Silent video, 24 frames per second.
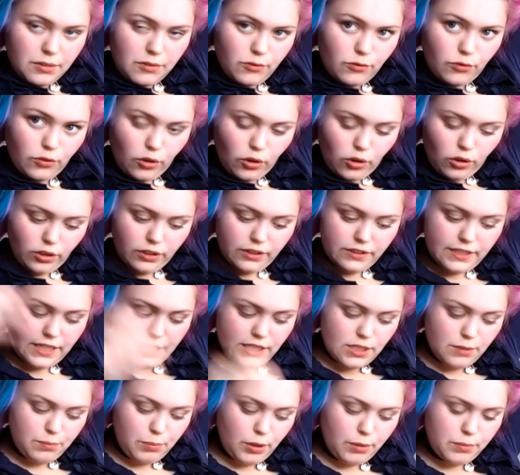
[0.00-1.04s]
For all
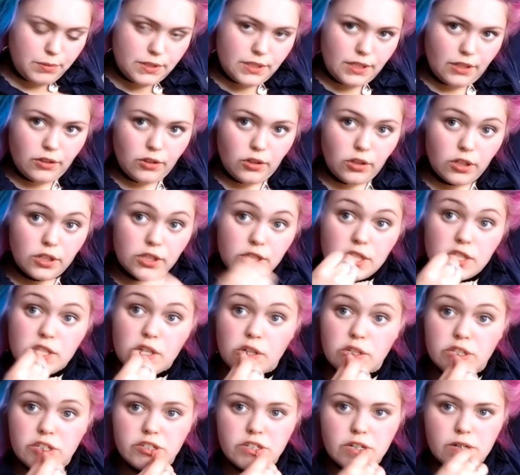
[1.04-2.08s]
intents and purposes, I'll call it a
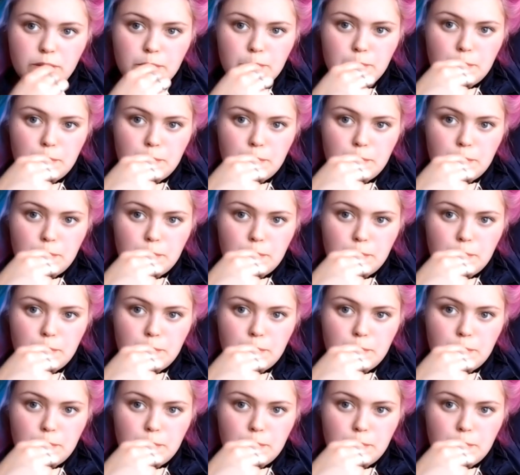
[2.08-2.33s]
sausage.